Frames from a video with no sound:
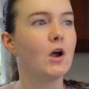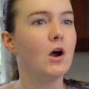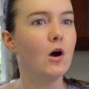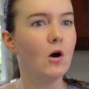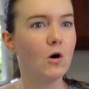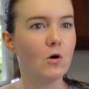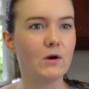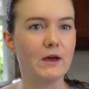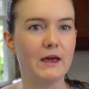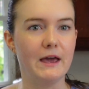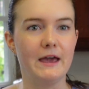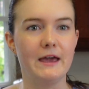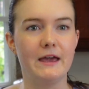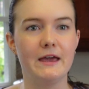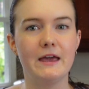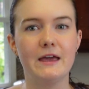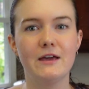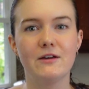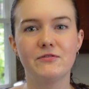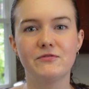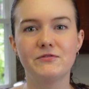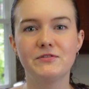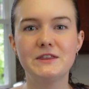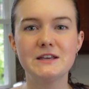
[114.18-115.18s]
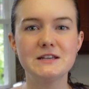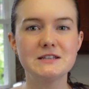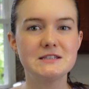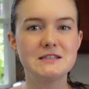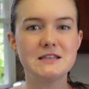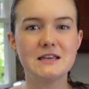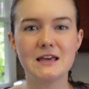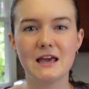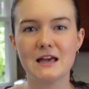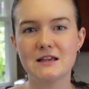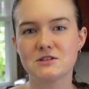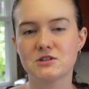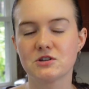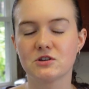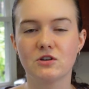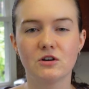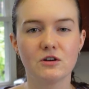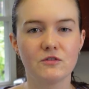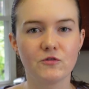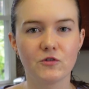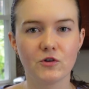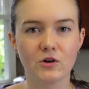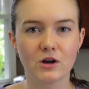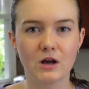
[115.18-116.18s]
okay, if this thing has to
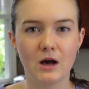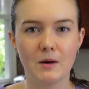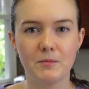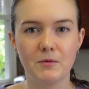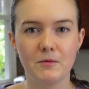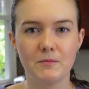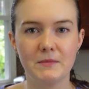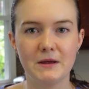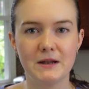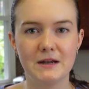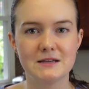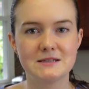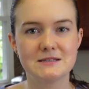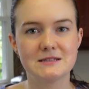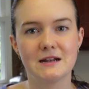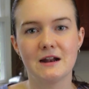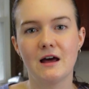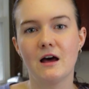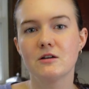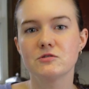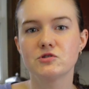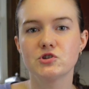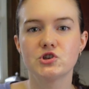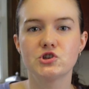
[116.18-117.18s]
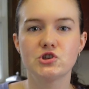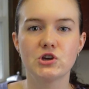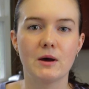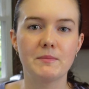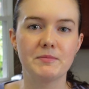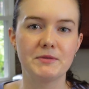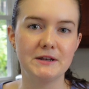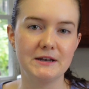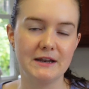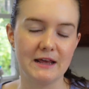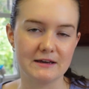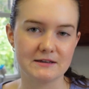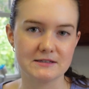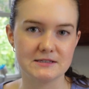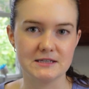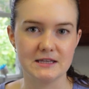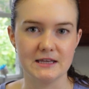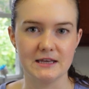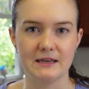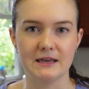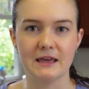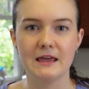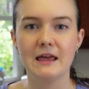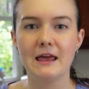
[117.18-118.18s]
cook for a couple minutes, then I'll just chop the next
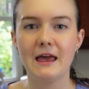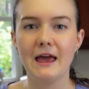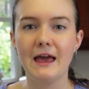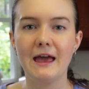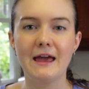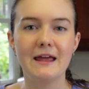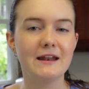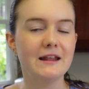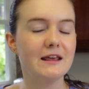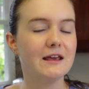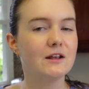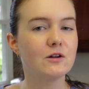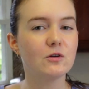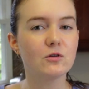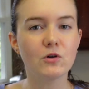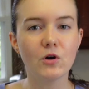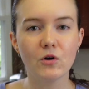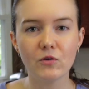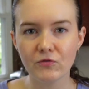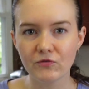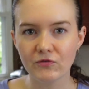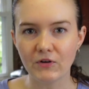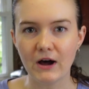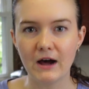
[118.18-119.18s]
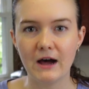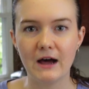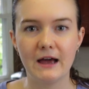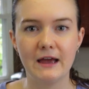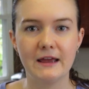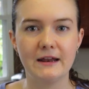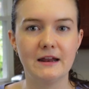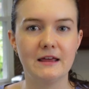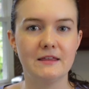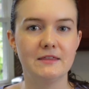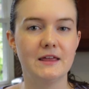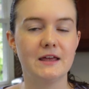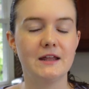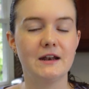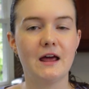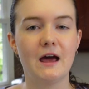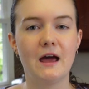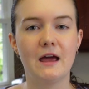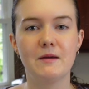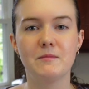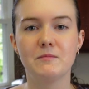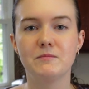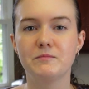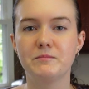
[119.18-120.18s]
thing and it'll go fine, and then
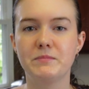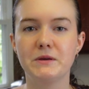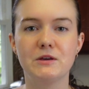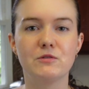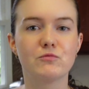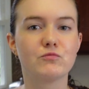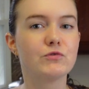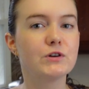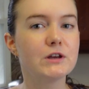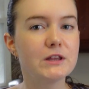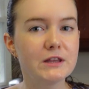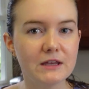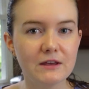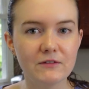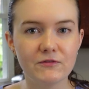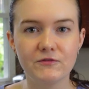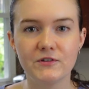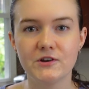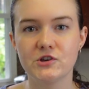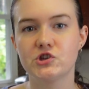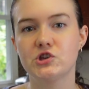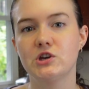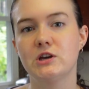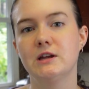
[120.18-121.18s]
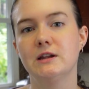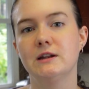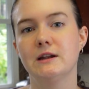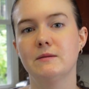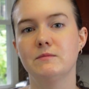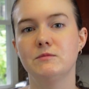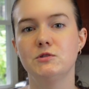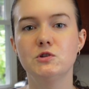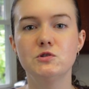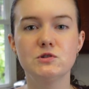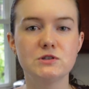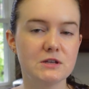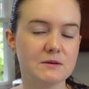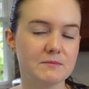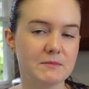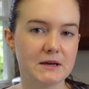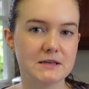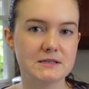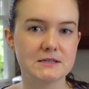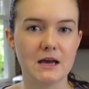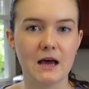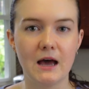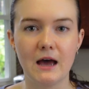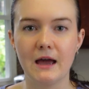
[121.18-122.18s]
I'm being really efficient and I'm using
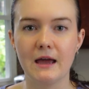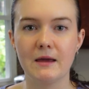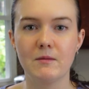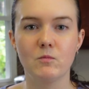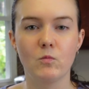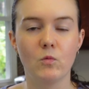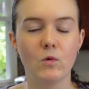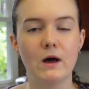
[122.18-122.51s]
my time